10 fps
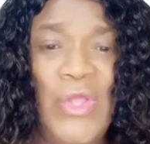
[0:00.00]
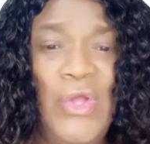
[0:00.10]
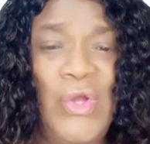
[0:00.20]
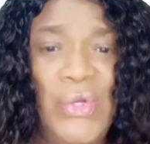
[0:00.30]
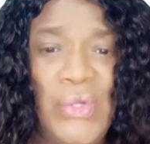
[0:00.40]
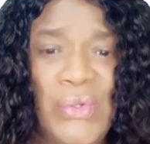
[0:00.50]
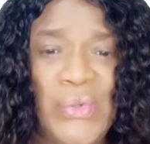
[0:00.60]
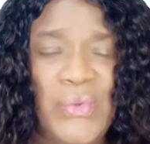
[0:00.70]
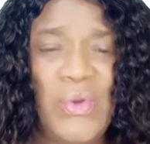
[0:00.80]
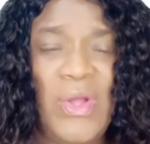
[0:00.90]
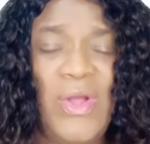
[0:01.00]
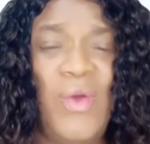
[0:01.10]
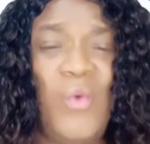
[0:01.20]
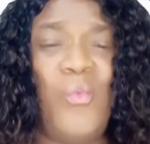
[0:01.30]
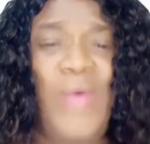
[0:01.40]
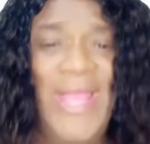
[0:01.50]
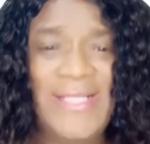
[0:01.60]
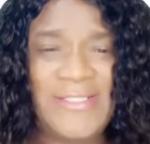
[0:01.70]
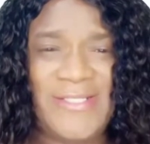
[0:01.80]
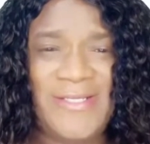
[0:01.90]
who
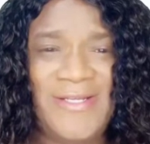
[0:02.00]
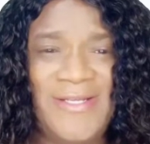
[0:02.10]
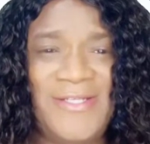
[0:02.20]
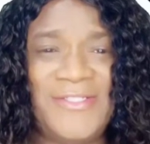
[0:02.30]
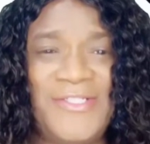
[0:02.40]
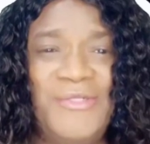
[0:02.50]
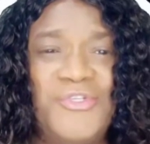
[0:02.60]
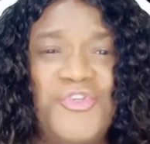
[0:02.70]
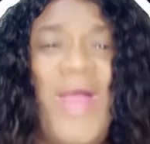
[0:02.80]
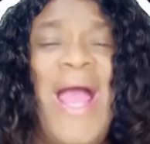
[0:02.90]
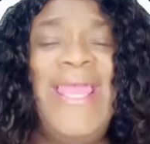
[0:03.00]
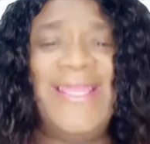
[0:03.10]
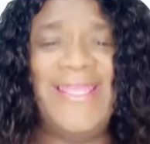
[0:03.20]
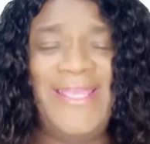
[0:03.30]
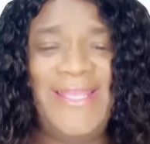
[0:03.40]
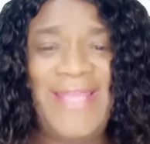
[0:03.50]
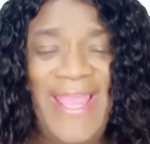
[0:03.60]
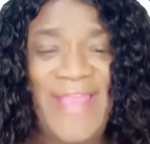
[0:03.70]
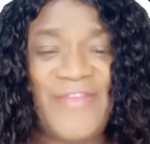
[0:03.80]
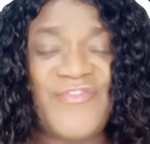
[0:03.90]
went to try and get
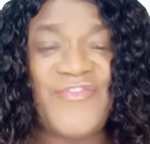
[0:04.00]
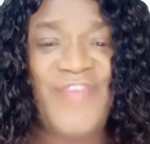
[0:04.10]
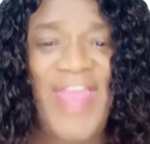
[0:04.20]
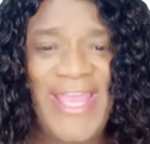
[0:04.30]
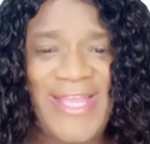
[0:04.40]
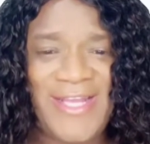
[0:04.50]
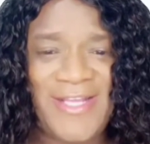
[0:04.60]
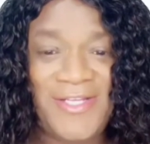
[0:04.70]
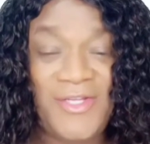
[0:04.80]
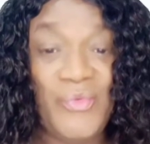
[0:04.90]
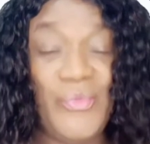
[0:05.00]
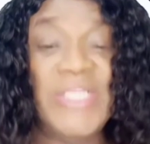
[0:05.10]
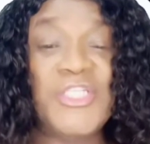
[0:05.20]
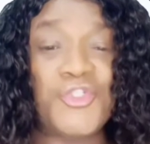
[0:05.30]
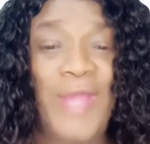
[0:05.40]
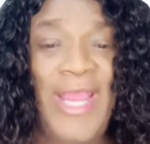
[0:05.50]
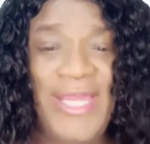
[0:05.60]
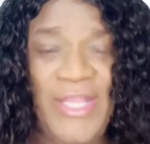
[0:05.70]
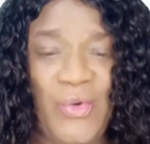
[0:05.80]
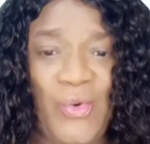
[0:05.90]
a fake
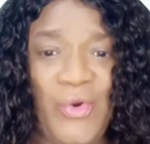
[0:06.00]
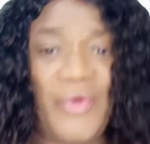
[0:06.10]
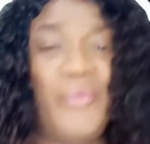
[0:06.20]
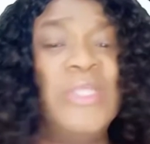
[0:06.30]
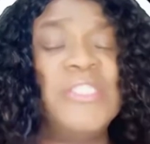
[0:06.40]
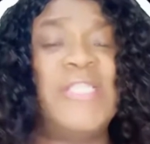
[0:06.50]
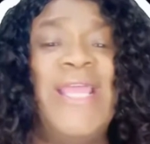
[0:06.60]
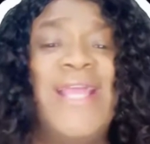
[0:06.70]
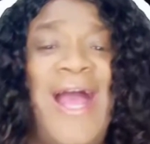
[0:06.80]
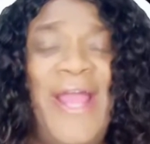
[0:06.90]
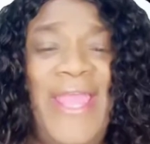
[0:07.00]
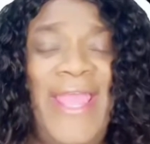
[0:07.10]
restraining order, which they got a